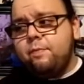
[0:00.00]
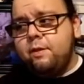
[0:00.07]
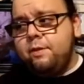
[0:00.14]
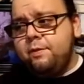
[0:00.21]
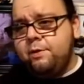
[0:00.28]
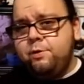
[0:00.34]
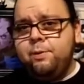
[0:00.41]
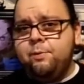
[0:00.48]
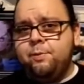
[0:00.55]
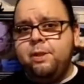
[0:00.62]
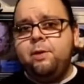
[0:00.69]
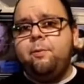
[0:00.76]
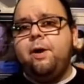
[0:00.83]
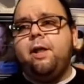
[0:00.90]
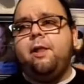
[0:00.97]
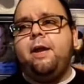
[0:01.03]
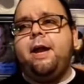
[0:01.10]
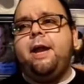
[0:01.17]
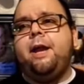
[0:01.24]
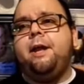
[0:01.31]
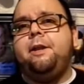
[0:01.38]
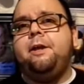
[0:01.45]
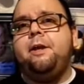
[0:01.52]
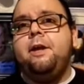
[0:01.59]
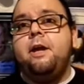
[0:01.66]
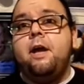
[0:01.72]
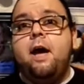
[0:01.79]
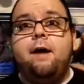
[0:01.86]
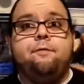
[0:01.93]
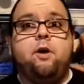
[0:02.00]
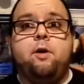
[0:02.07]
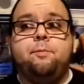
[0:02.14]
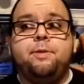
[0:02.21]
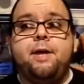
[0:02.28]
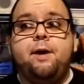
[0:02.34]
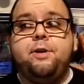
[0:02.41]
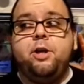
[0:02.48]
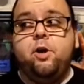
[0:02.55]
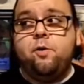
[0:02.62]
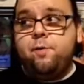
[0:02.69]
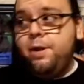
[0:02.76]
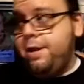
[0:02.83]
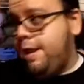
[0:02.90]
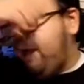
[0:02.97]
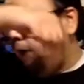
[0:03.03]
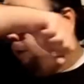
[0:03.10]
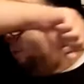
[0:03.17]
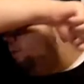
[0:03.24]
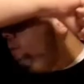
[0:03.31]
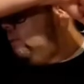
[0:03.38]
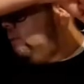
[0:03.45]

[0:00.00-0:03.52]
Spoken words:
they're doing really well, and I've gone without deodorant now